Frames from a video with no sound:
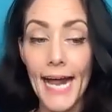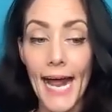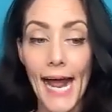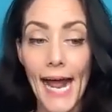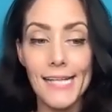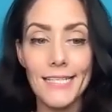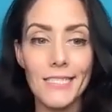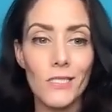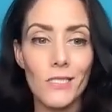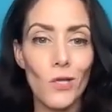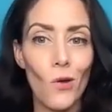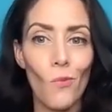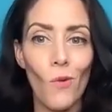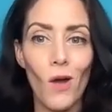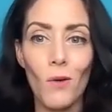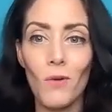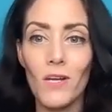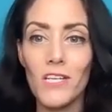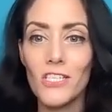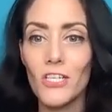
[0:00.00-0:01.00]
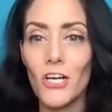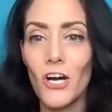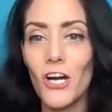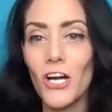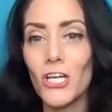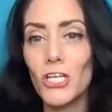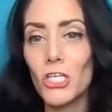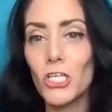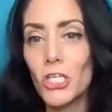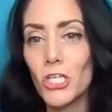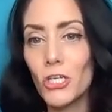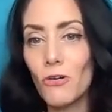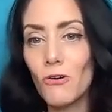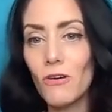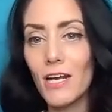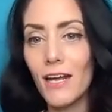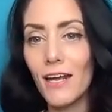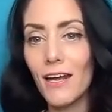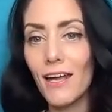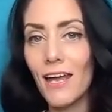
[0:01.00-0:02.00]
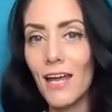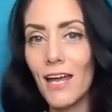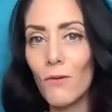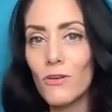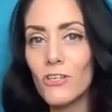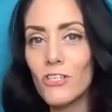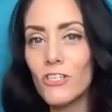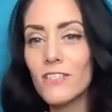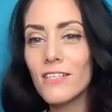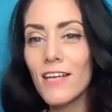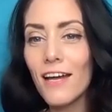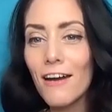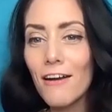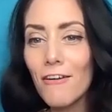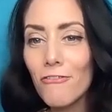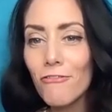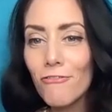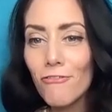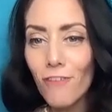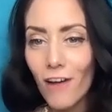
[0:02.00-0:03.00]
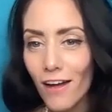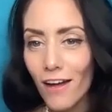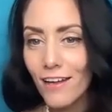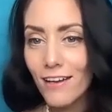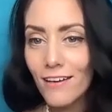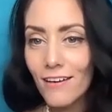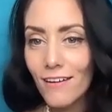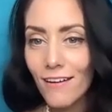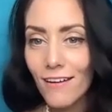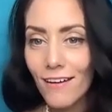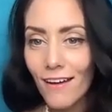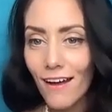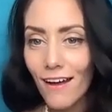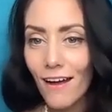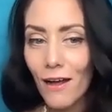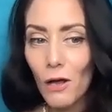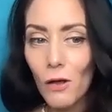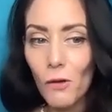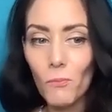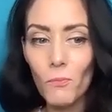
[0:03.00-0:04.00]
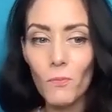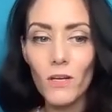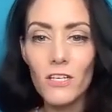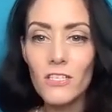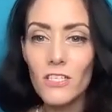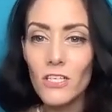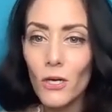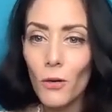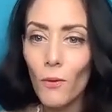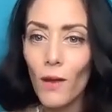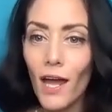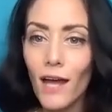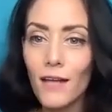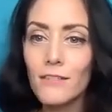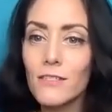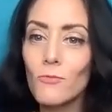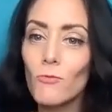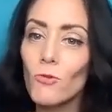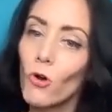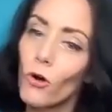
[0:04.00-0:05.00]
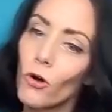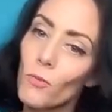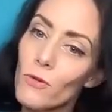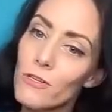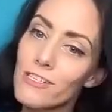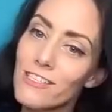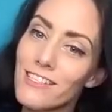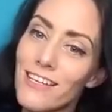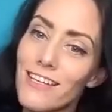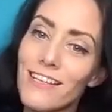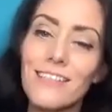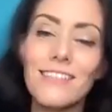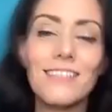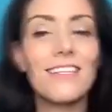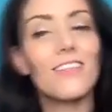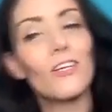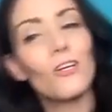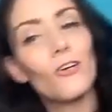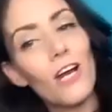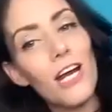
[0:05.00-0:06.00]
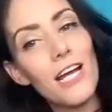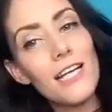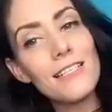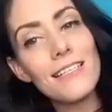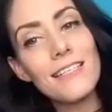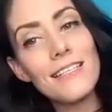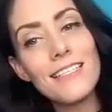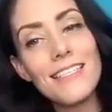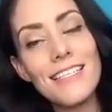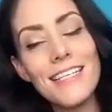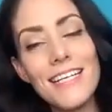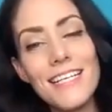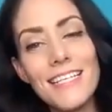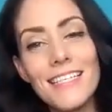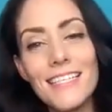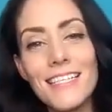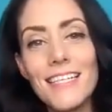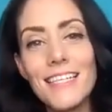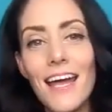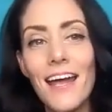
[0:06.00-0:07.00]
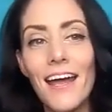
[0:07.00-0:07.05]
And so when we started shooting, it was just kind of fun. Um, cause you know, we had some normal scenes and the crazy scenes,